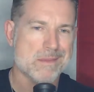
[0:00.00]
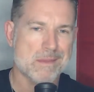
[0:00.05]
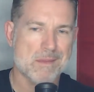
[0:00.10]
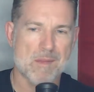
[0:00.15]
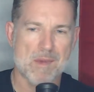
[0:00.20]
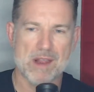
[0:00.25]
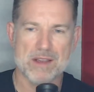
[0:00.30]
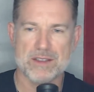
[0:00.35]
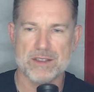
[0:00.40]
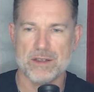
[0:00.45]

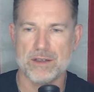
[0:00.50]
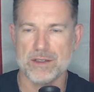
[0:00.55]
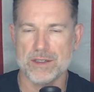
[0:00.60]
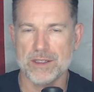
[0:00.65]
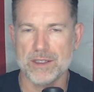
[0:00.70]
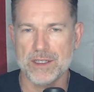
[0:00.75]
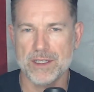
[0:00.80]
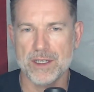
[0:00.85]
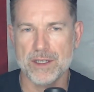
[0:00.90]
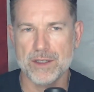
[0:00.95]
that's all
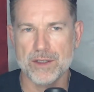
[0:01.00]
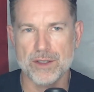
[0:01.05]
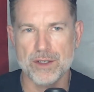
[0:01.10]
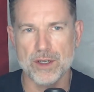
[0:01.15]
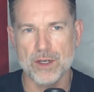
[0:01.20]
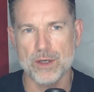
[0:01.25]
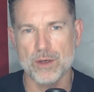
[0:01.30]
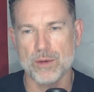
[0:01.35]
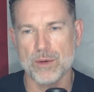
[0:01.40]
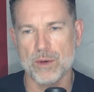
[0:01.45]
good.
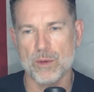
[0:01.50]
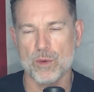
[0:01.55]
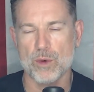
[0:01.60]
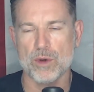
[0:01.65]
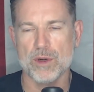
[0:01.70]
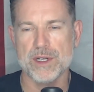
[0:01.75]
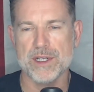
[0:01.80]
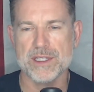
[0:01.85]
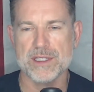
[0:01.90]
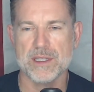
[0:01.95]
No
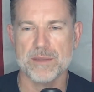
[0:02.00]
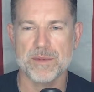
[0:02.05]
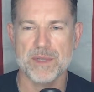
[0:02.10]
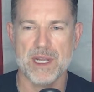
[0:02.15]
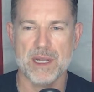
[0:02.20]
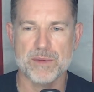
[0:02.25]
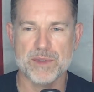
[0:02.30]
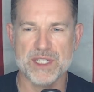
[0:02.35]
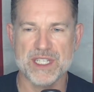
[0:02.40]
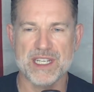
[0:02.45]
worries.
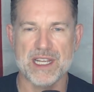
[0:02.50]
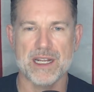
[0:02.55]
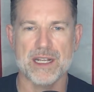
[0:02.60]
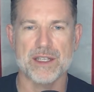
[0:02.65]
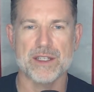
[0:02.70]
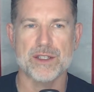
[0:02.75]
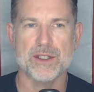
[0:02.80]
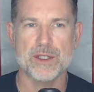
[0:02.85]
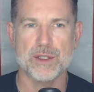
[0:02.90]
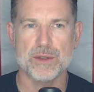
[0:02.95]
Sometimes you got to
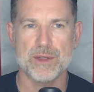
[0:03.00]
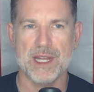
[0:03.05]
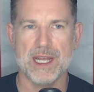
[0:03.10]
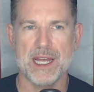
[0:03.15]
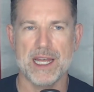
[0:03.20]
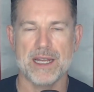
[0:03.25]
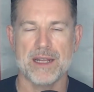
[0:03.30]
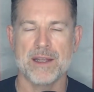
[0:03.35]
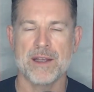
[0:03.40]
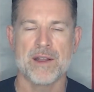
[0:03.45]
do
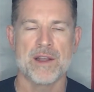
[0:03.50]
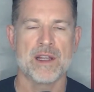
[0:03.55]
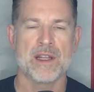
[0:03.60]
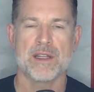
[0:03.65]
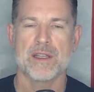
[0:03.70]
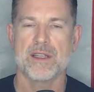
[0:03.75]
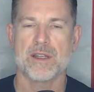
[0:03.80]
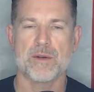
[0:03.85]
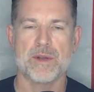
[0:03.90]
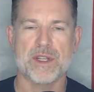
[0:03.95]
that.
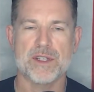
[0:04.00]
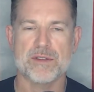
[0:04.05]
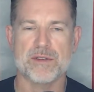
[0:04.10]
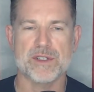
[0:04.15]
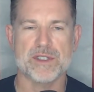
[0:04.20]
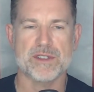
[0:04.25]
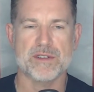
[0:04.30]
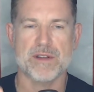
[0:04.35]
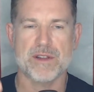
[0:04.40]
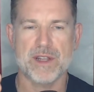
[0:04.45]
No
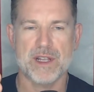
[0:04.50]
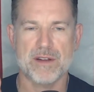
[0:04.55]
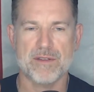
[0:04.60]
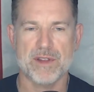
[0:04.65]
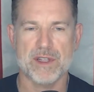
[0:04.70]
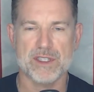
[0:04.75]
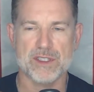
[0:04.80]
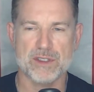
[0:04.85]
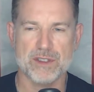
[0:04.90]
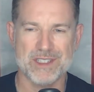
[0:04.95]
injuries or anything.
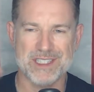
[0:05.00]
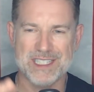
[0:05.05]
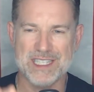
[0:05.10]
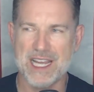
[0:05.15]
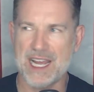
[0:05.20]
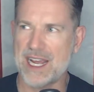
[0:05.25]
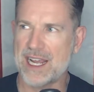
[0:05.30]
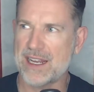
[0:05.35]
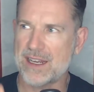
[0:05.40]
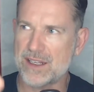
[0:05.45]
Everything's good.
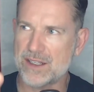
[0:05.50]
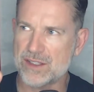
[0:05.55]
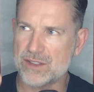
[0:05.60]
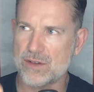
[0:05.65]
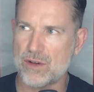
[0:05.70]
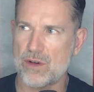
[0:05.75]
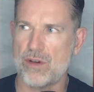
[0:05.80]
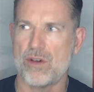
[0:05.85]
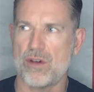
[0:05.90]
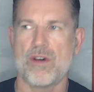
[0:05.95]
Diet is
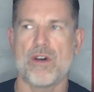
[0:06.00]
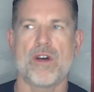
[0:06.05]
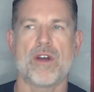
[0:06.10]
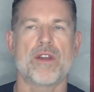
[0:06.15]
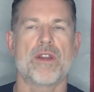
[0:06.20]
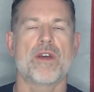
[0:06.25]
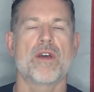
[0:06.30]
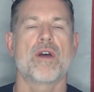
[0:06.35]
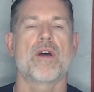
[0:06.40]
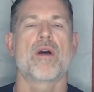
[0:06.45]

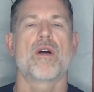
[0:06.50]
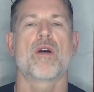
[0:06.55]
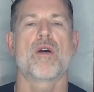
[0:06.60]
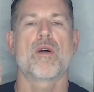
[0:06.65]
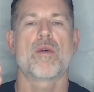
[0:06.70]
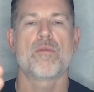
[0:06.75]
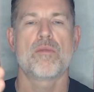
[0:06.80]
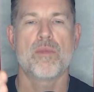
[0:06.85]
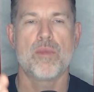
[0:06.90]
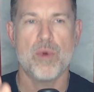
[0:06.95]
on
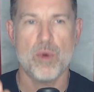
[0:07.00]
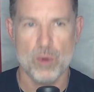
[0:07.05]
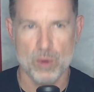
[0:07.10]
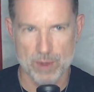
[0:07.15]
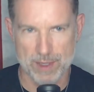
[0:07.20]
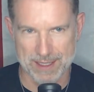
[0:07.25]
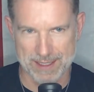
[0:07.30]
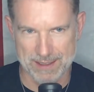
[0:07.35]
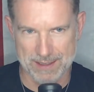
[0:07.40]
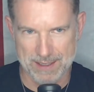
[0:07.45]

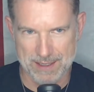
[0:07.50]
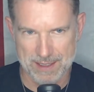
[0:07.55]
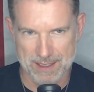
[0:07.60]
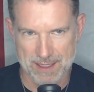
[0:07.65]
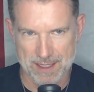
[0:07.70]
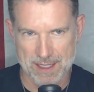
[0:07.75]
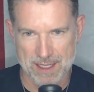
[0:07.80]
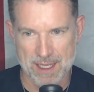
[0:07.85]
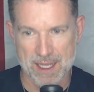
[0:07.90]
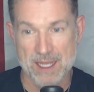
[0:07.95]
point.
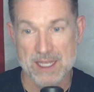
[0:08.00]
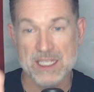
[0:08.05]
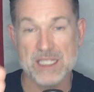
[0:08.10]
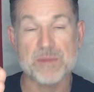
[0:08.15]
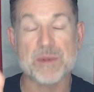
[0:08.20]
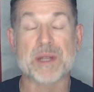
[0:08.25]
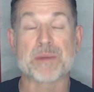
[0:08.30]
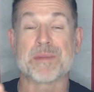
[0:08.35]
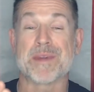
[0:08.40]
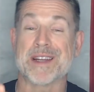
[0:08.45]

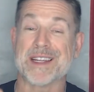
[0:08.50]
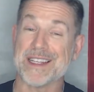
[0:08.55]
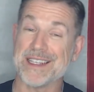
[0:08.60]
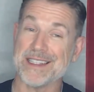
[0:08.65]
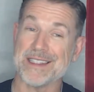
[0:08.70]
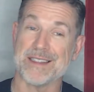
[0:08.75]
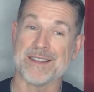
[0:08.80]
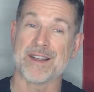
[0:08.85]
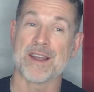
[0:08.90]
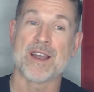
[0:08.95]
Speaking of my
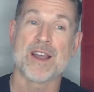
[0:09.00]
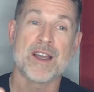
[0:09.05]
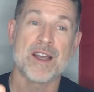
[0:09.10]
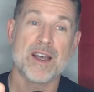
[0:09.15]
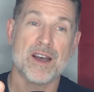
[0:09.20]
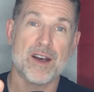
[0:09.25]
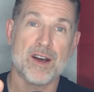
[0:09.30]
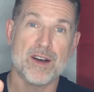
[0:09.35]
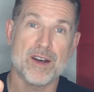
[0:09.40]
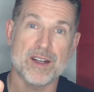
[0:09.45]
eating,
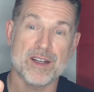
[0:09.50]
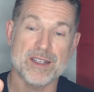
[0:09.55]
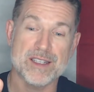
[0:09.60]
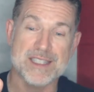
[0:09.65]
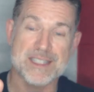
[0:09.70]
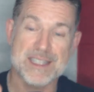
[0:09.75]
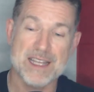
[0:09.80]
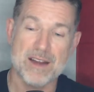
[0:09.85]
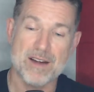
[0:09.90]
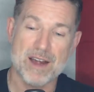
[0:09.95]
on
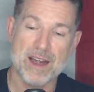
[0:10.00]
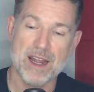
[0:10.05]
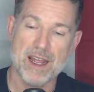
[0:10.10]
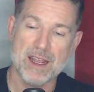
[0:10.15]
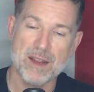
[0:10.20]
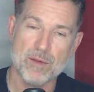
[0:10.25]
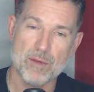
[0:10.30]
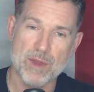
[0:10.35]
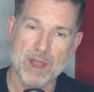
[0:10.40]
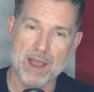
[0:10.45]
Saturday
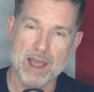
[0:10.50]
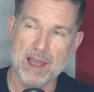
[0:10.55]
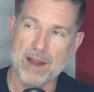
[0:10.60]
night, we